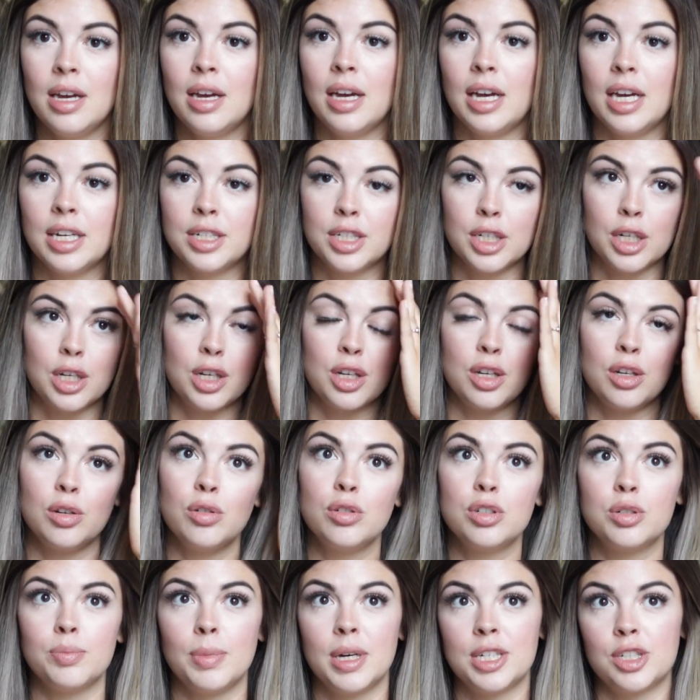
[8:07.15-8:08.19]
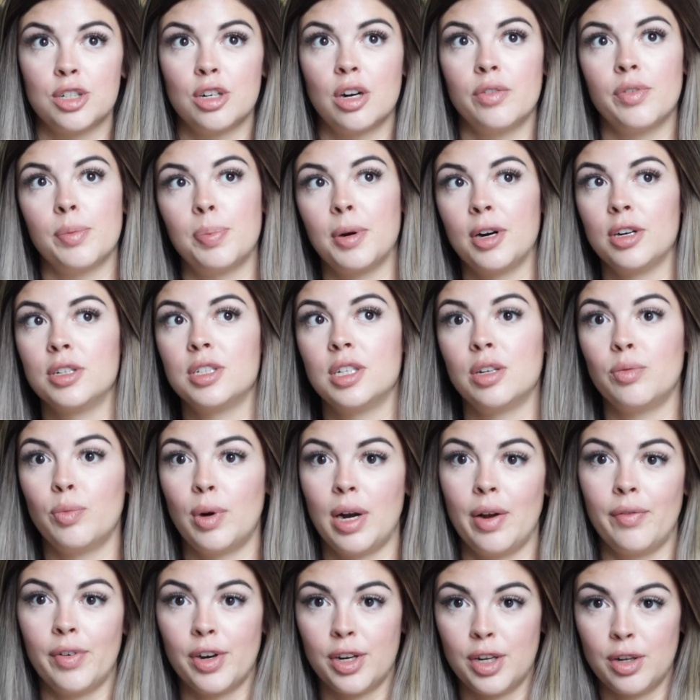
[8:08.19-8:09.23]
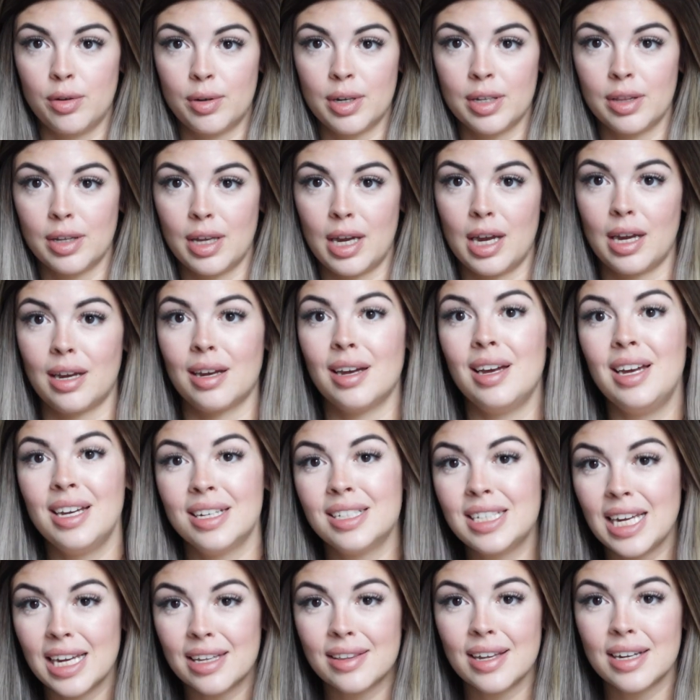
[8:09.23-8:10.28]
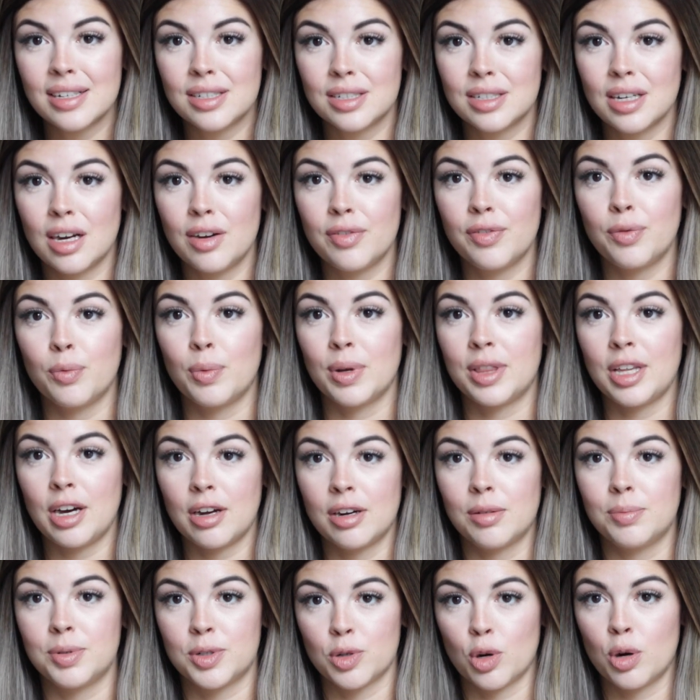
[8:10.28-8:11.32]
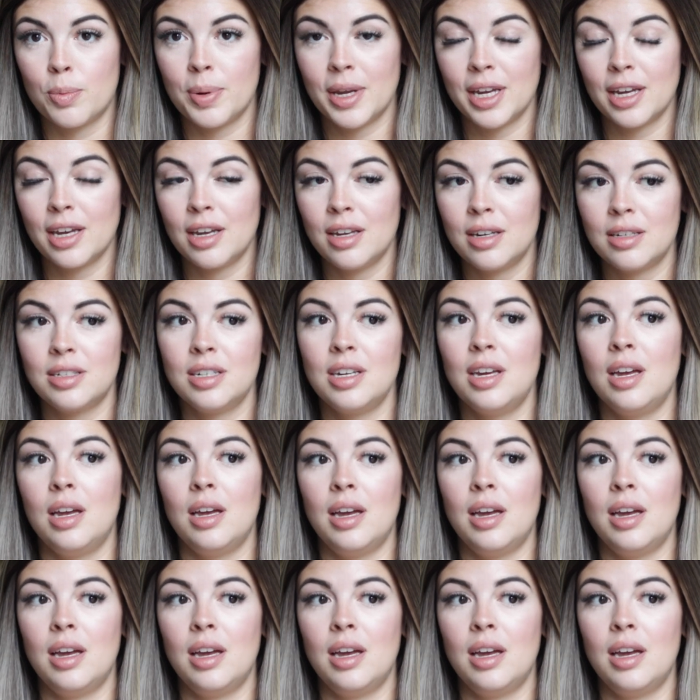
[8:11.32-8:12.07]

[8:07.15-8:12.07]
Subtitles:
It's a huge measure of a person whenever you can like take that stuff without absorbing it